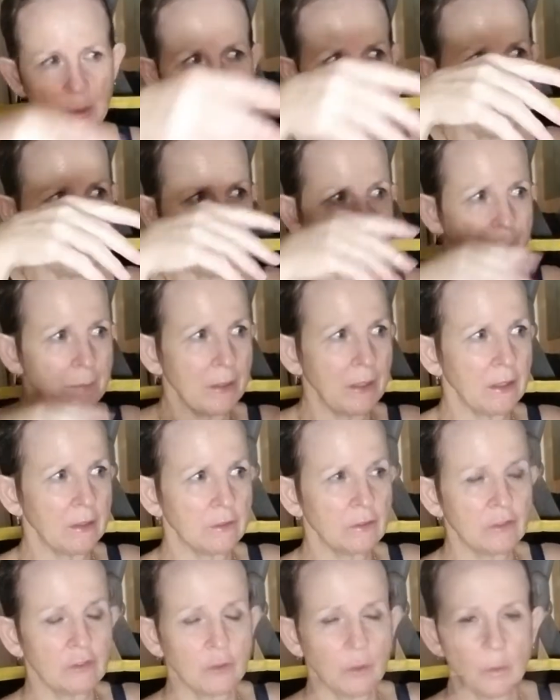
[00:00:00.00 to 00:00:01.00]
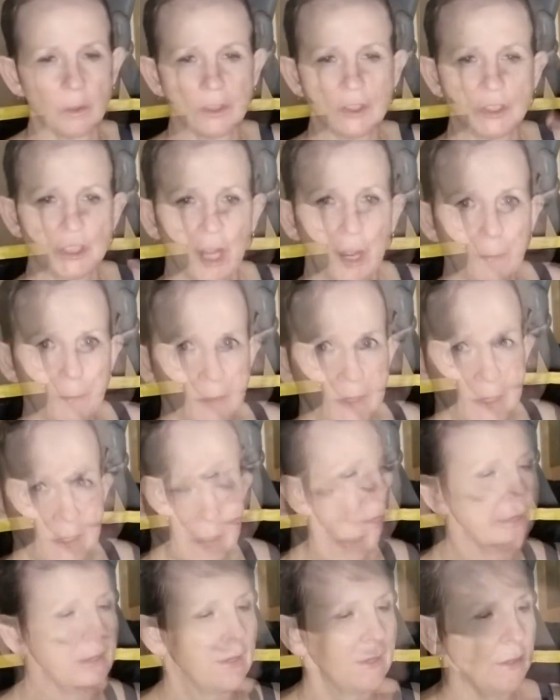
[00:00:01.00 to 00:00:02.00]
or he could be in a store shopping.